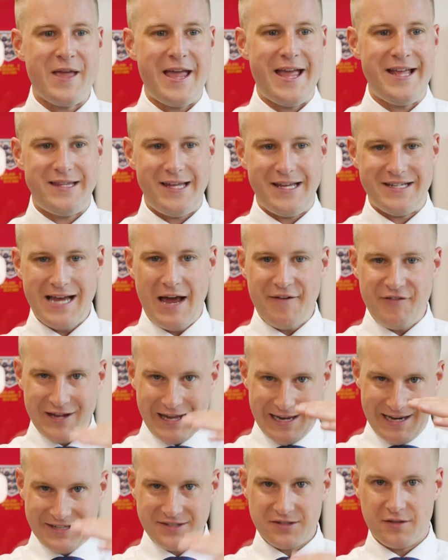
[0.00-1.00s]
It's
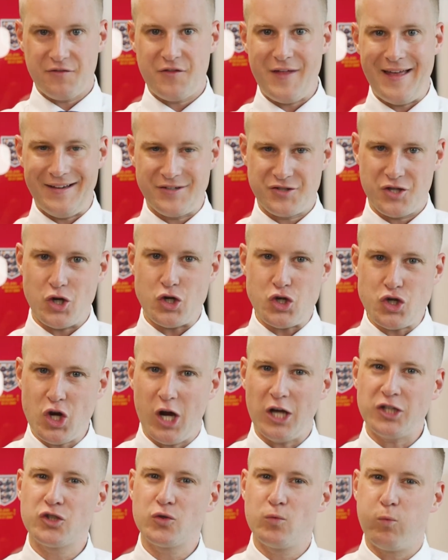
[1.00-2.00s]
having a list of things that
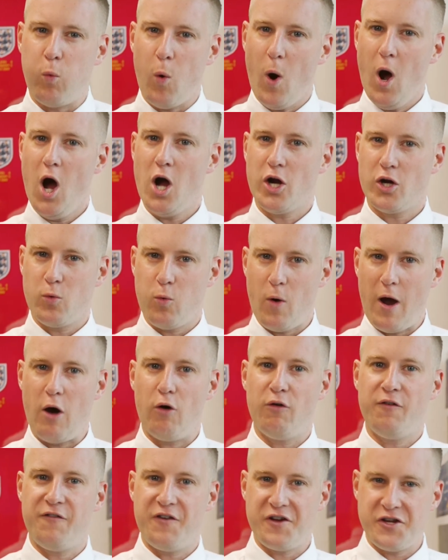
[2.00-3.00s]
just work
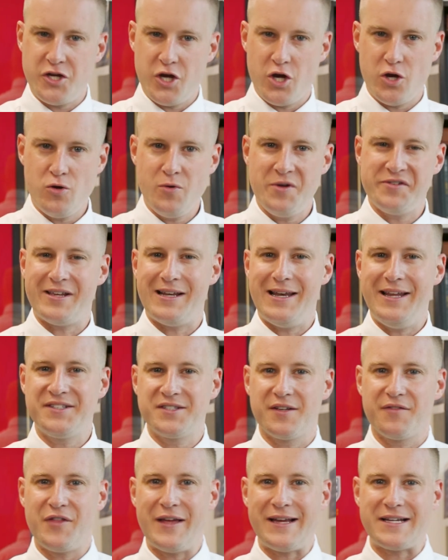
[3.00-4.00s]
well for you. It's a
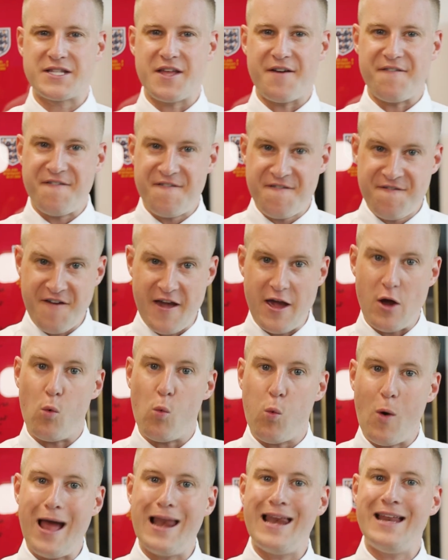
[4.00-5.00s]
list of things that
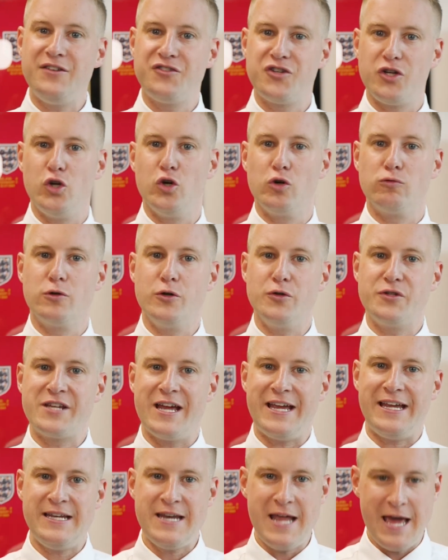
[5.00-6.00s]
fit well into your
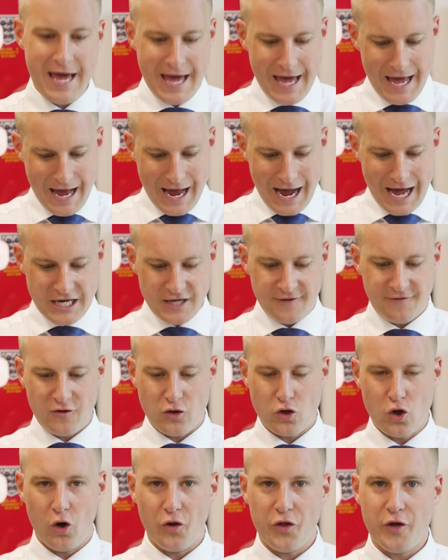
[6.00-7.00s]
routine. And if
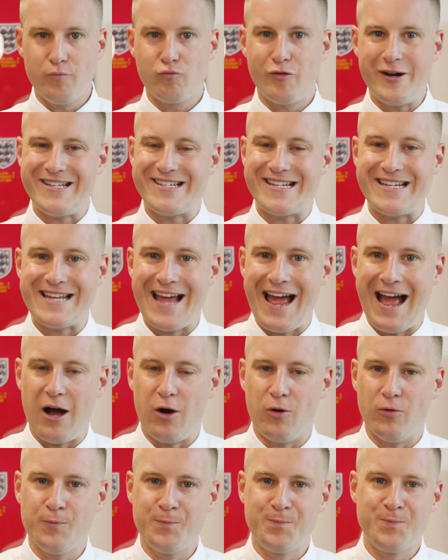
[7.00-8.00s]
you've got them written
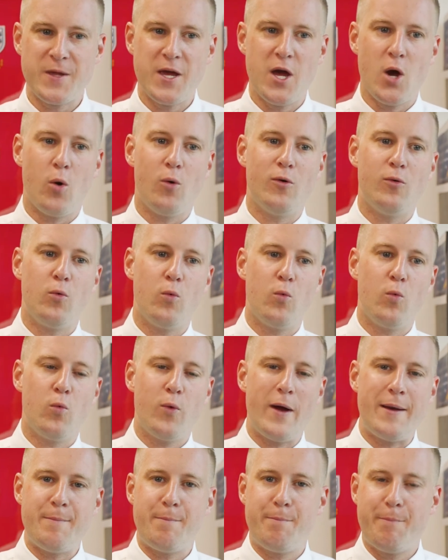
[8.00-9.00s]
down,
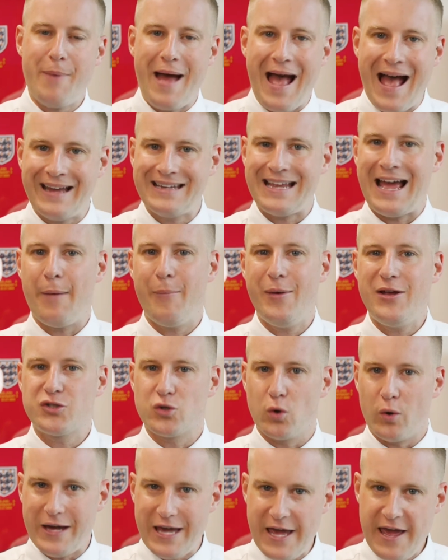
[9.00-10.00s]
when bad
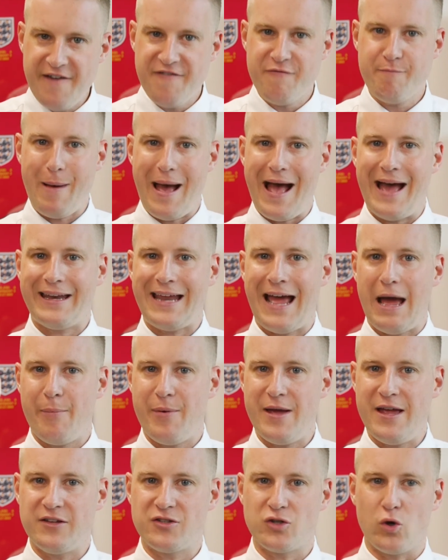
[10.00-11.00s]
habits, or if bad
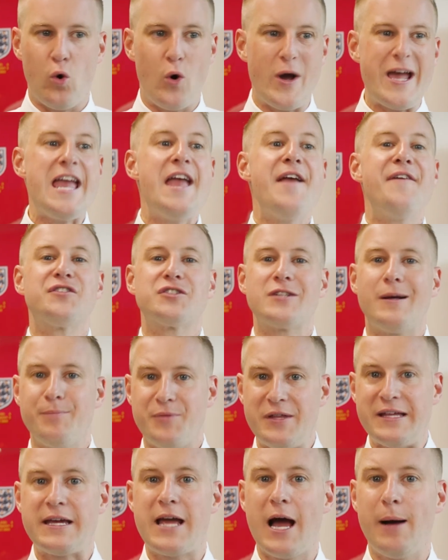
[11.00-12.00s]
habits, or if
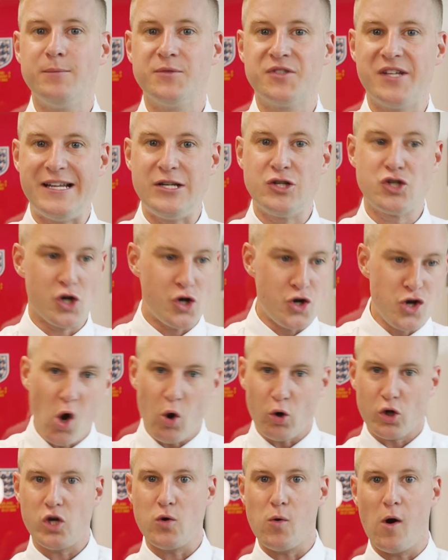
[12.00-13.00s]
something comes in to
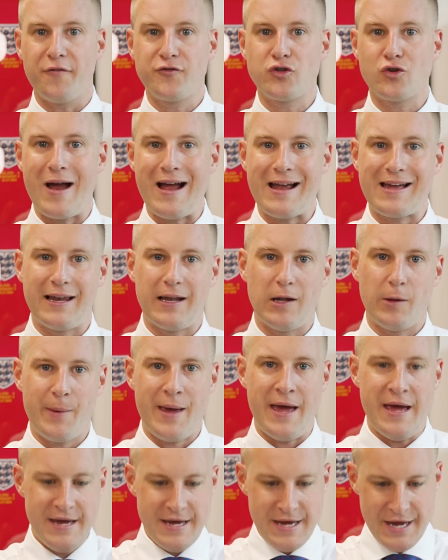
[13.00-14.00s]
knock you off track a little
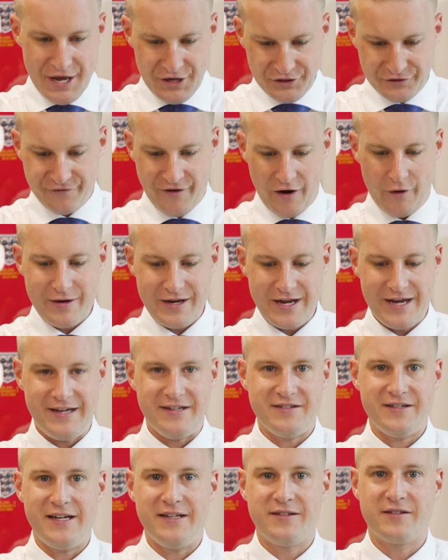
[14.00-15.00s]
bit, it's very
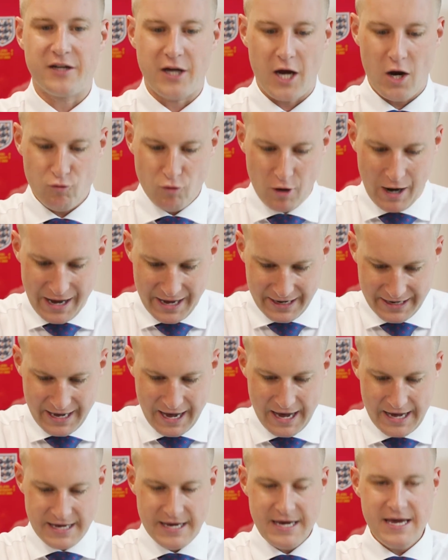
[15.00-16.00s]
easy to go, right,
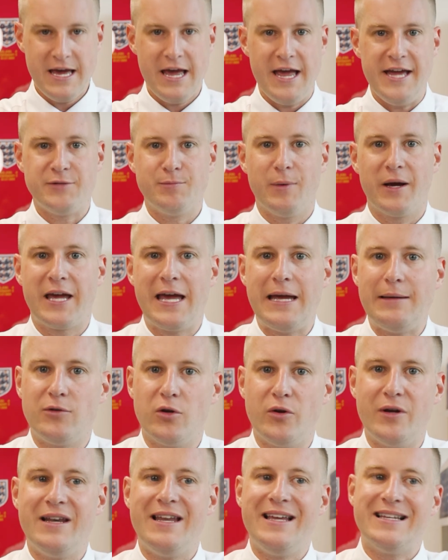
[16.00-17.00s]
okay, here's my keep
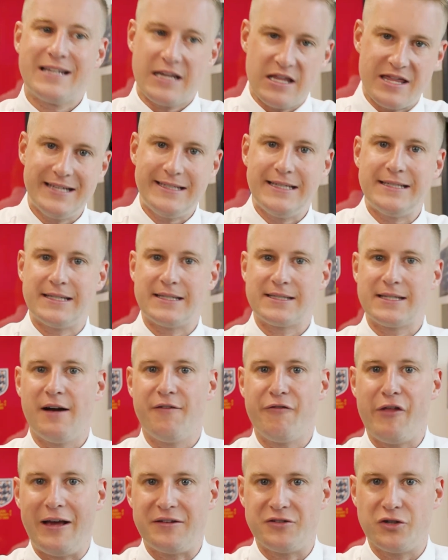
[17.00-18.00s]
doing list. This is the
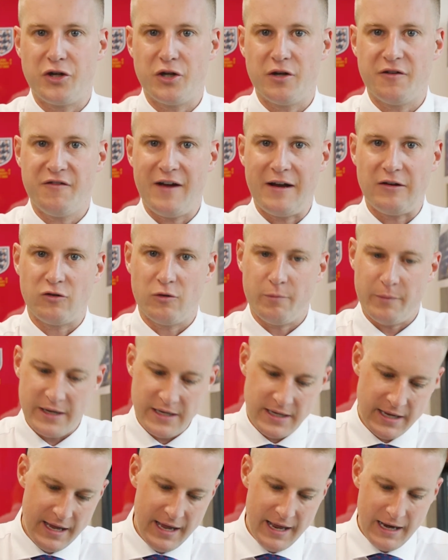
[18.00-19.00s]
stuff that has a good effect on
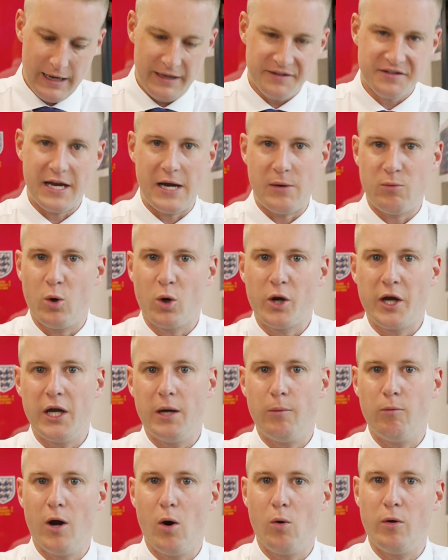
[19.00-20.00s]
me. Let's get
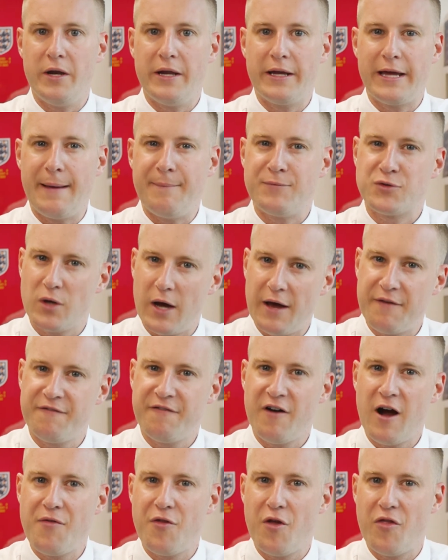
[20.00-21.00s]
rocking and rolling again. So I
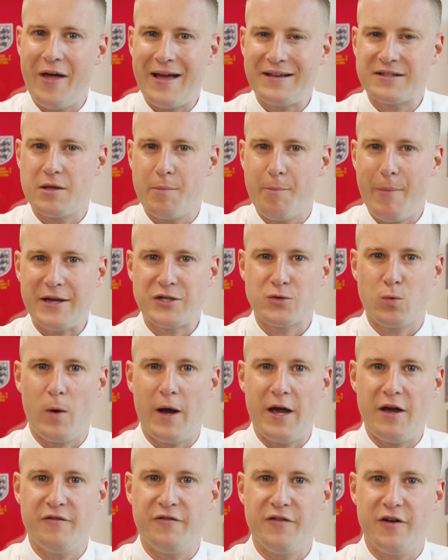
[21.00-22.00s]
find that that's the best
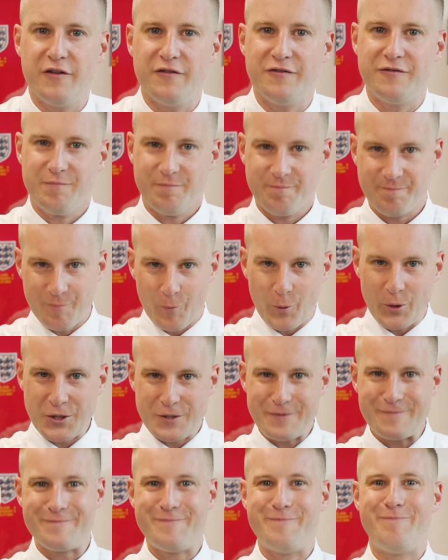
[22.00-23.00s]
way of
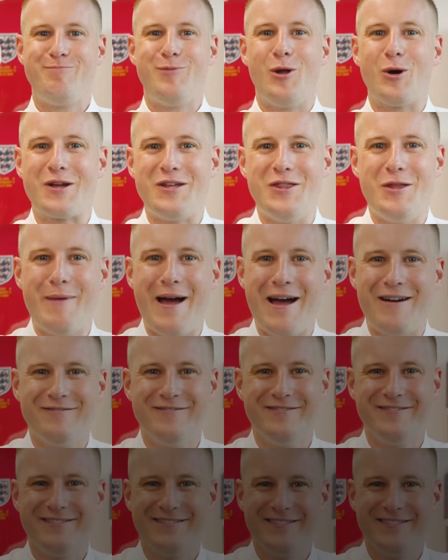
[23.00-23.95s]
blocking them out.